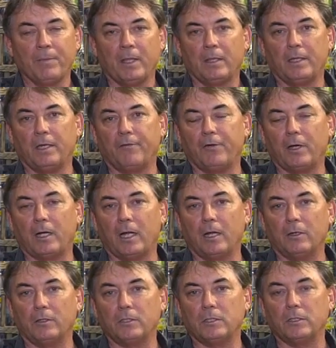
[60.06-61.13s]
The different
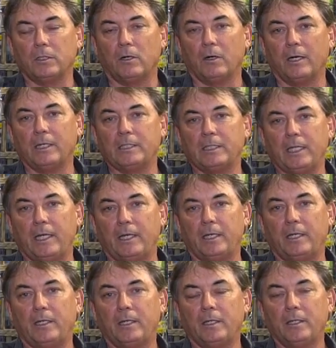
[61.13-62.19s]
colors are
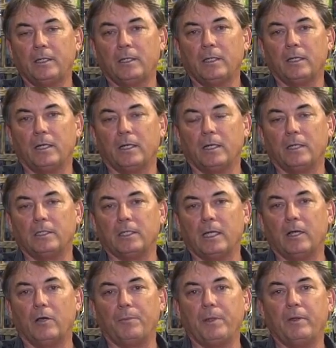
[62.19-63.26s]
intended to
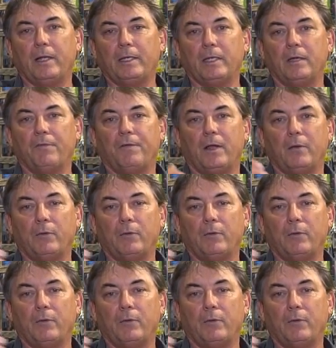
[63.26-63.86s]
help you identify